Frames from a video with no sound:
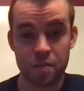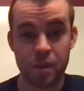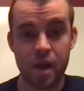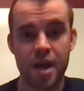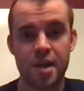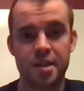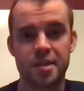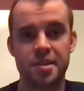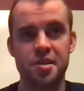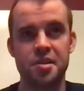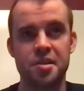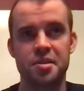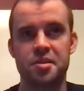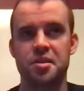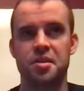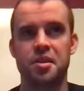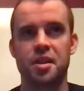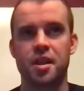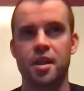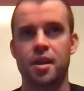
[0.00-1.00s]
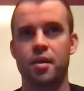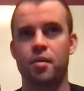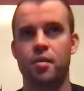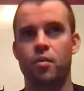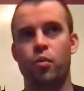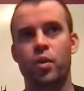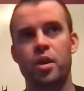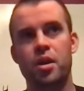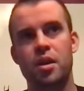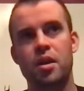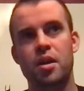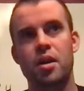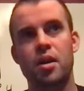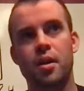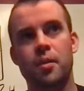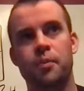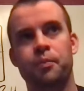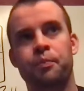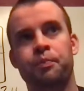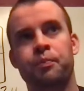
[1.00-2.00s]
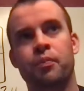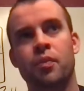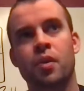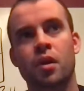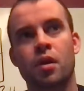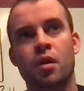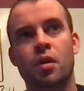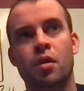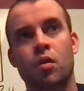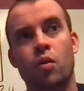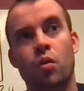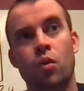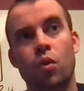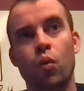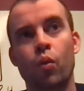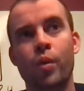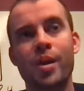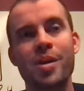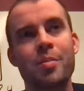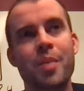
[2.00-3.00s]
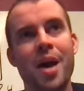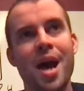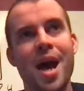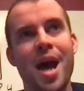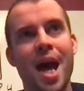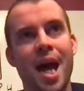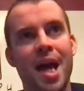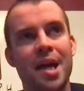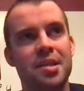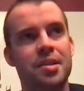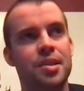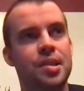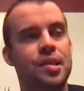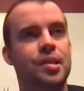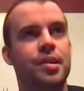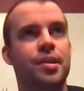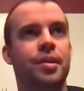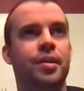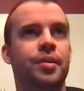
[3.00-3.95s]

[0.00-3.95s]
past season that we we passed.